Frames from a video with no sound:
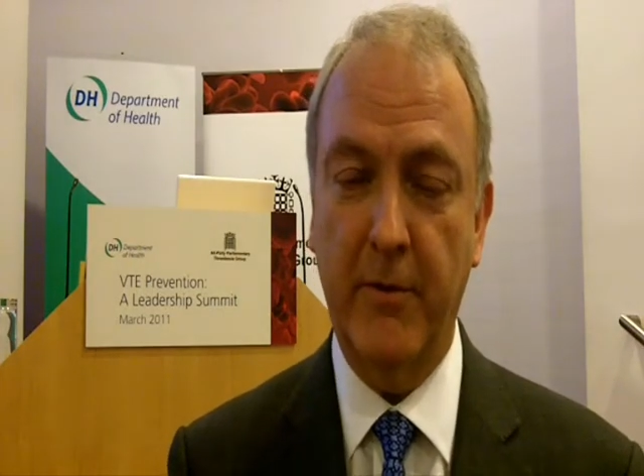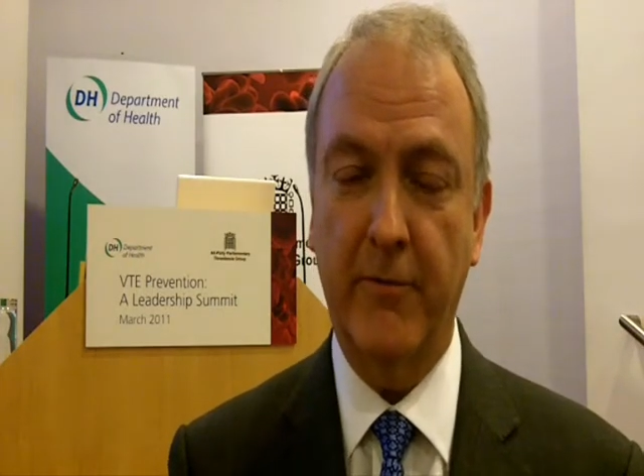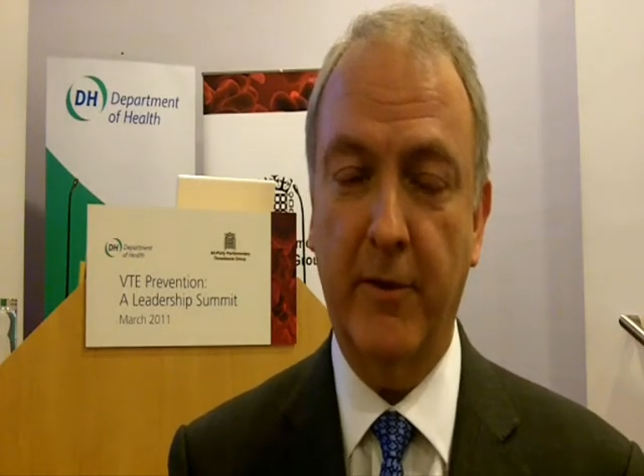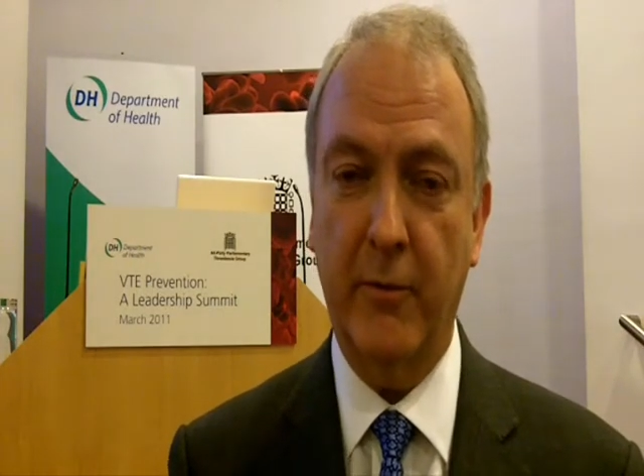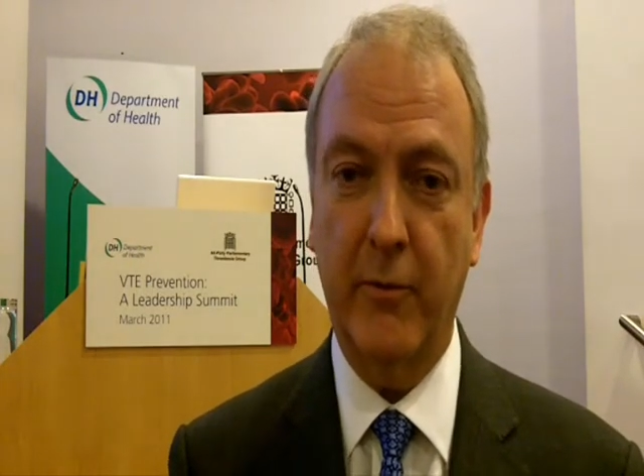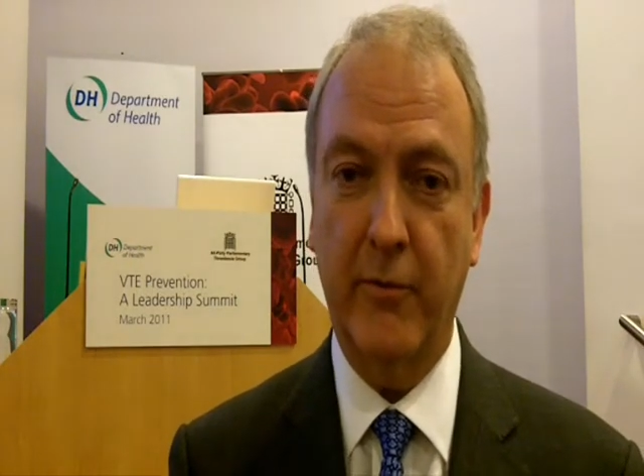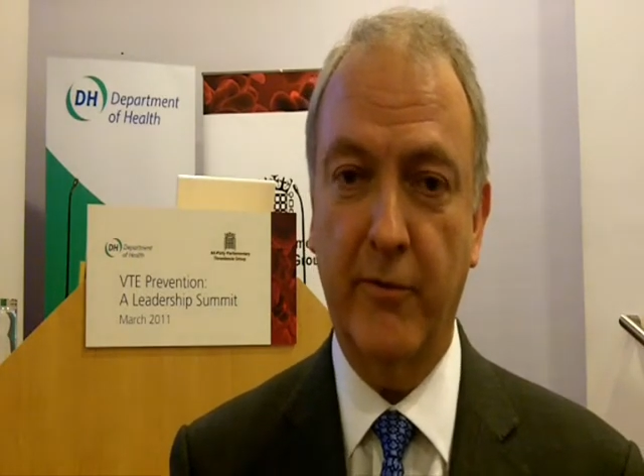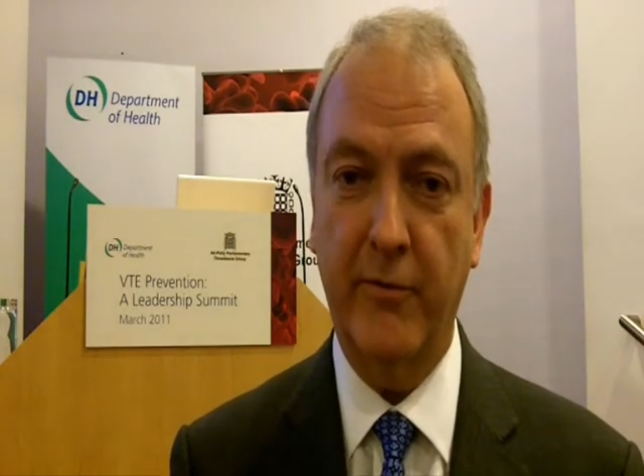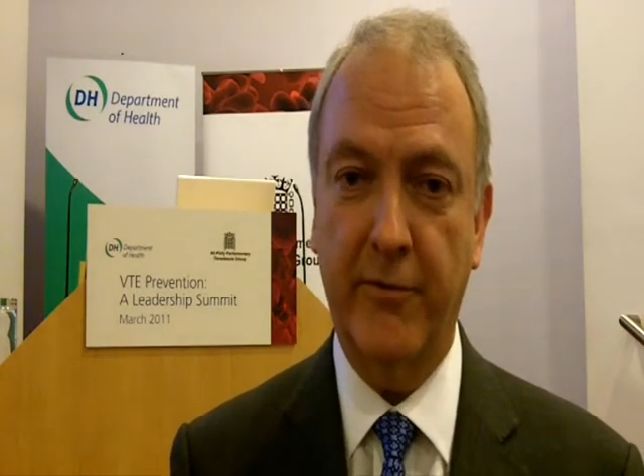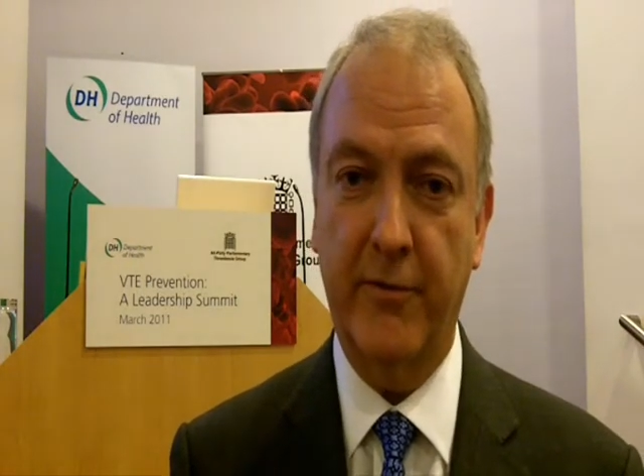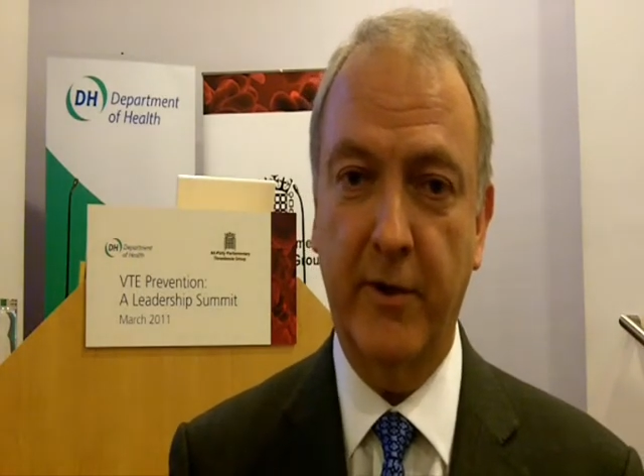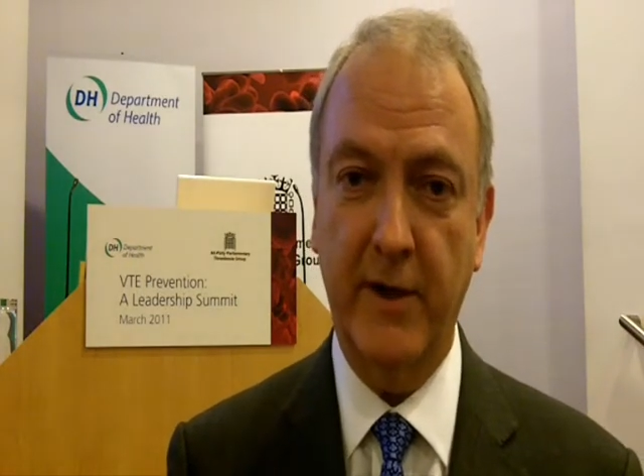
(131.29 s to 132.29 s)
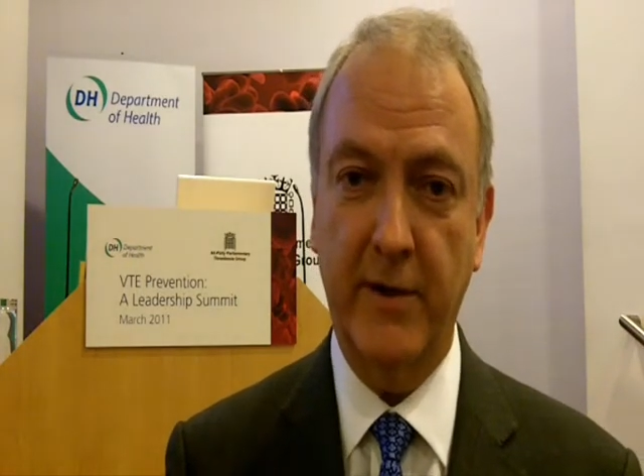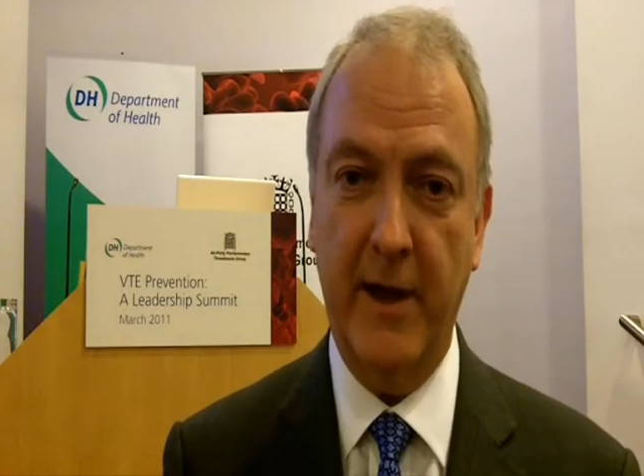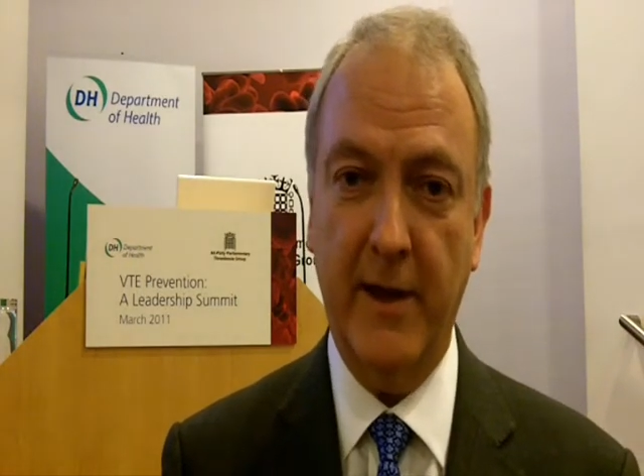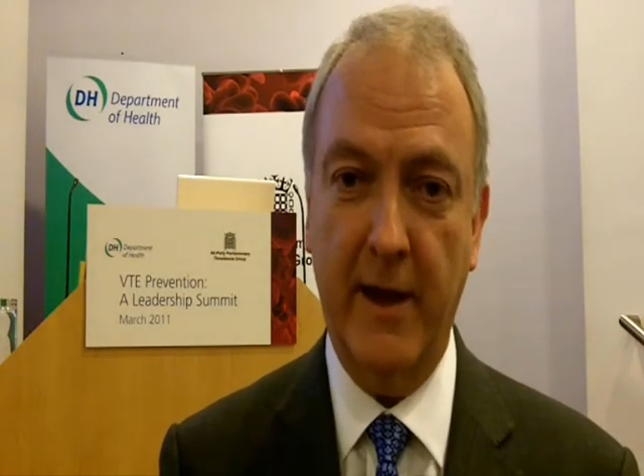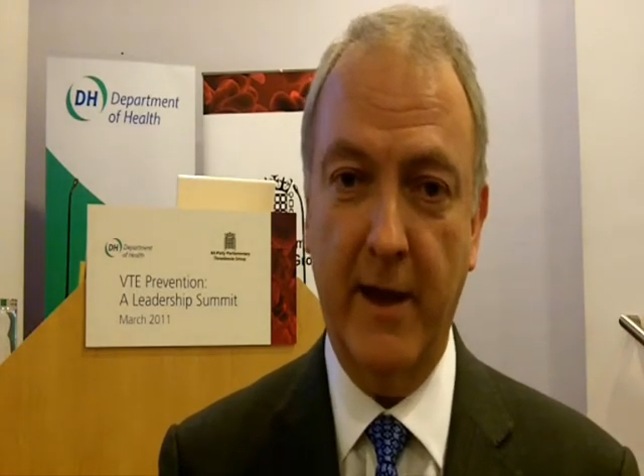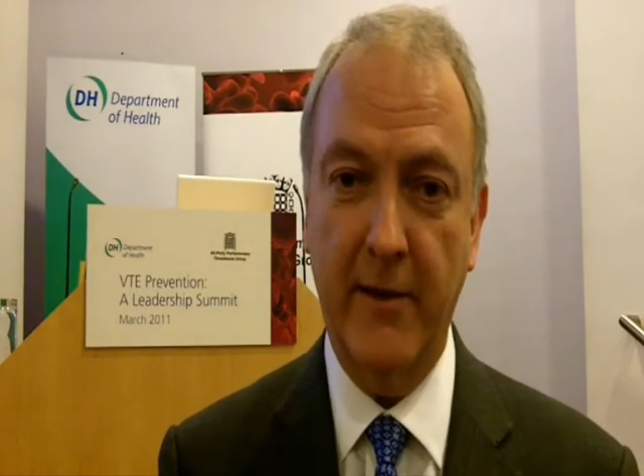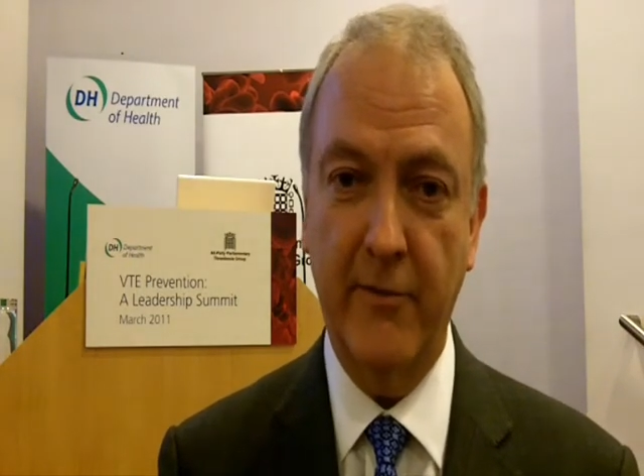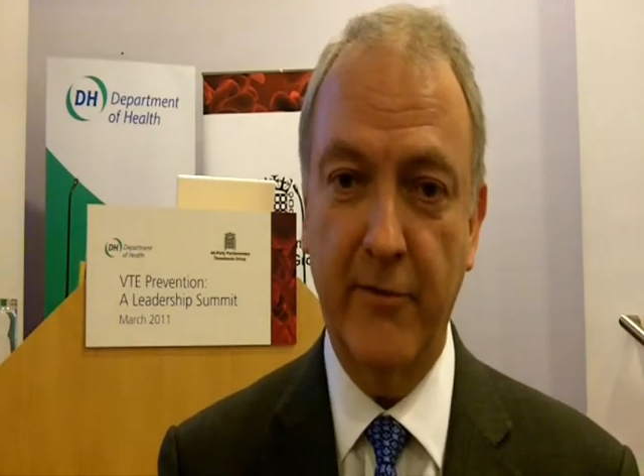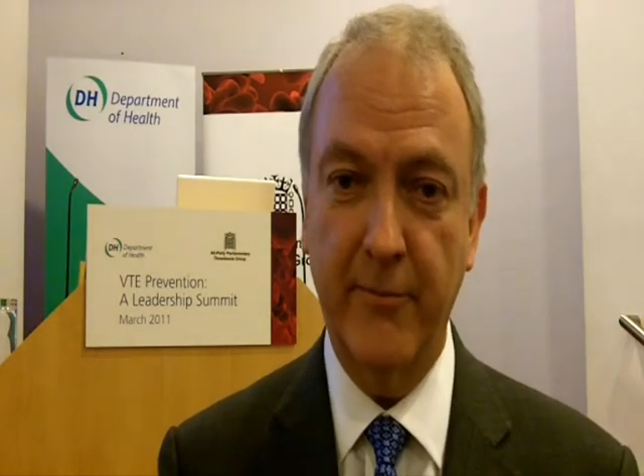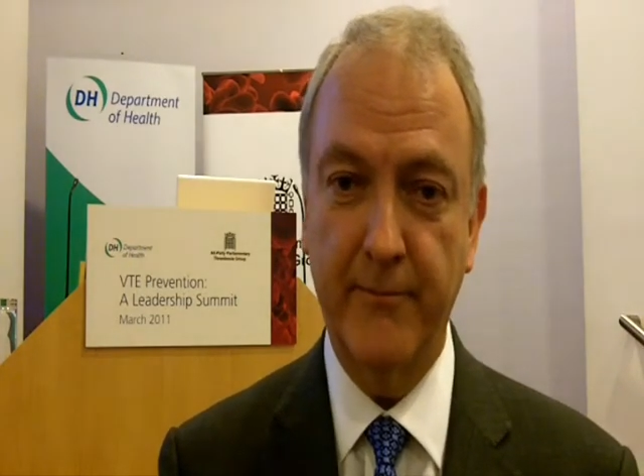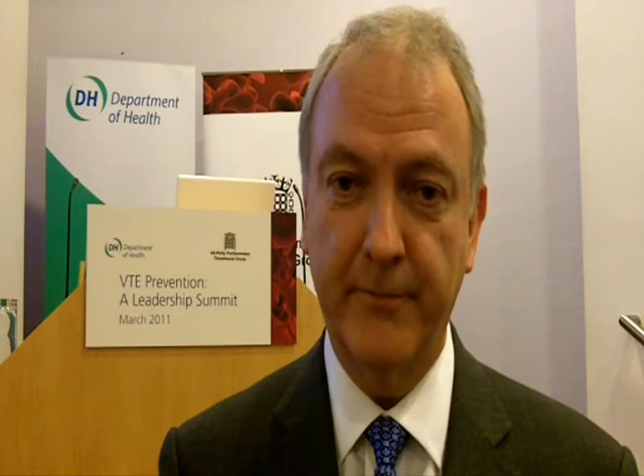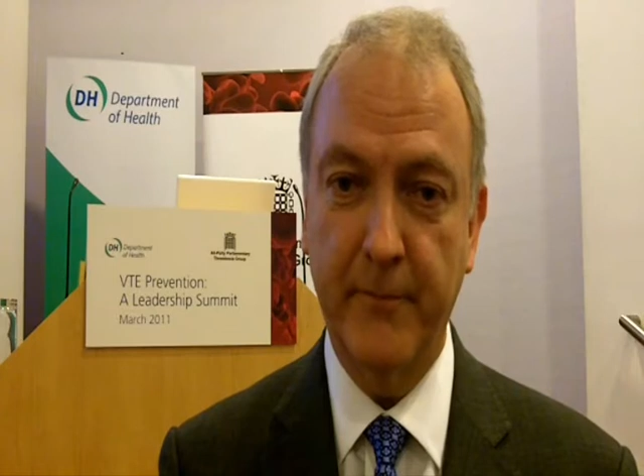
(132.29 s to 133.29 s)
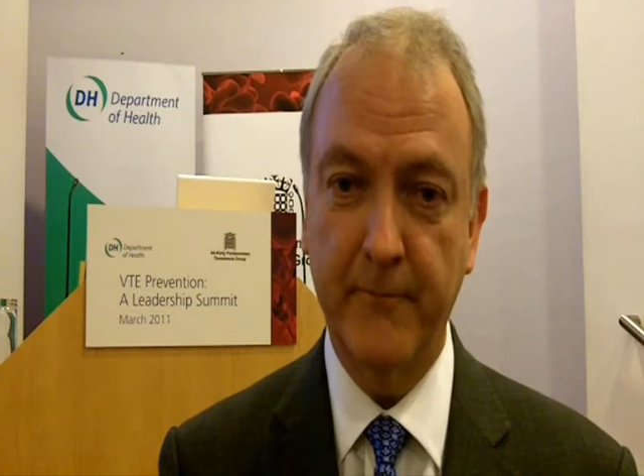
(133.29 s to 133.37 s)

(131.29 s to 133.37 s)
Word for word: over the course of three decades.